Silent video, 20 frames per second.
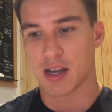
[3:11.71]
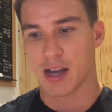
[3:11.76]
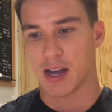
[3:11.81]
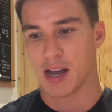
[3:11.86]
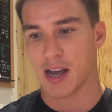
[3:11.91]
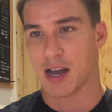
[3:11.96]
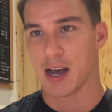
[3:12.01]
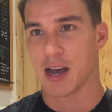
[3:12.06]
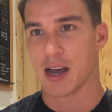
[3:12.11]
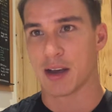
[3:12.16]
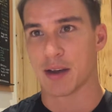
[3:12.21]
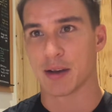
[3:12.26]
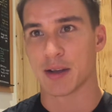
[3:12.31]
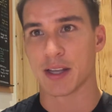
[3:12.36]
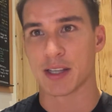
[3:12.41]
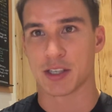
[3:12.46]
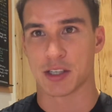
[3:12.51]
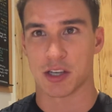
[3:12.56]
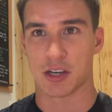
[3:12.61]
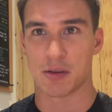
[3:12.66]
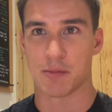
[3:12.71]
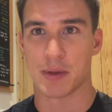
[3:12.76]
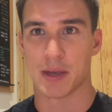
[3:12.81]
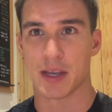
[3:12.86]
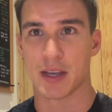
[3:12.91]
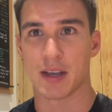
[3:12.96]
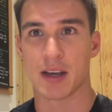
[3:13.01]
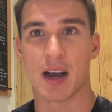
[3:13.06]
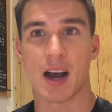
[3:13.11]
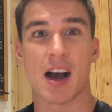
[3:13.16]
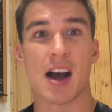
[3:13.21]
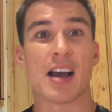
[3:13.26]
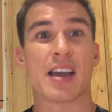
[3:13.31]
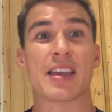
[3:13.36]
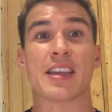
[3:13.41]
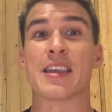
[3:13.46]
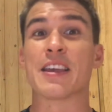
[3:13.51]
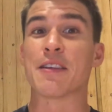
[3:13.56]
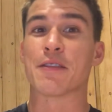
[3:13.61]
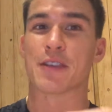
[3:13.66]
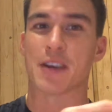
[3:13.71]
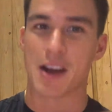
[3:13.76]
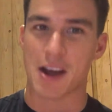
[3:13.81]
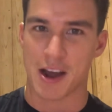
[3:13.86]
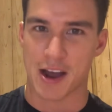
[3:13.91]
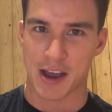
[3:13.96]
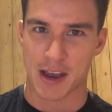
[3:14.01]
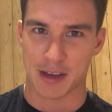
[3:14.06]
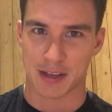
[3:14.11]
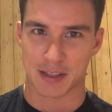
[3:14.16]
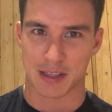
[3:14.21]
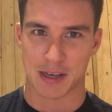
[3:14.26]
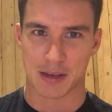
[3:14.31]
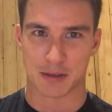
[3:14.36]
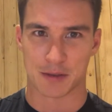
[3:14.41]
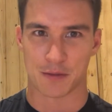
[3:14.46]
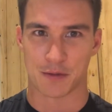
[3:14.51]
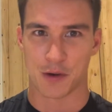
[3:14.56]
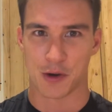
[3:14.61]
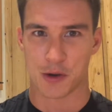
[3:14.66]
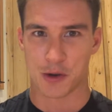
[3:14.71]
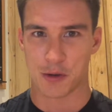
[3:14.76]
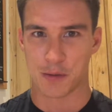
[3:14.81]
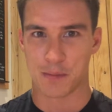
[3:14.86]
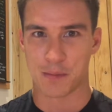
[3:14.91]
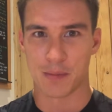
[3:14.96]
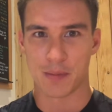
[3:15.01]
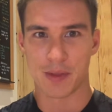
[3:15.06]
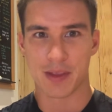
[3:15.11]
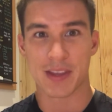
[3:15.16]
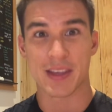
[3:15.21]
it's going to be even higher in terms of volume,